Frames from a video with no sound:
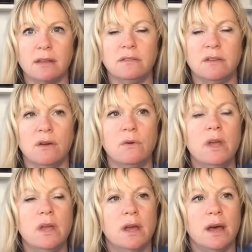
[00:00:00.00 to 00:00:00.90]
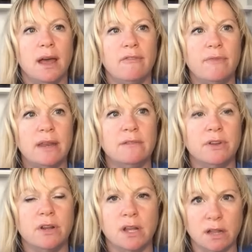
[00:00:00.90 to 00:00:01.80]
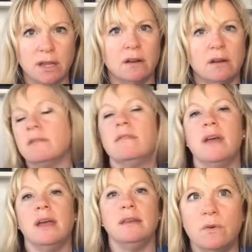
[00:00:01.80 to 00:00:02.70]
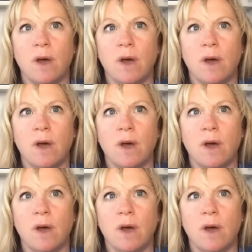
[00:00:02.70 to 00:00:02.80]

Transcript: And so oh, I've made it very clear that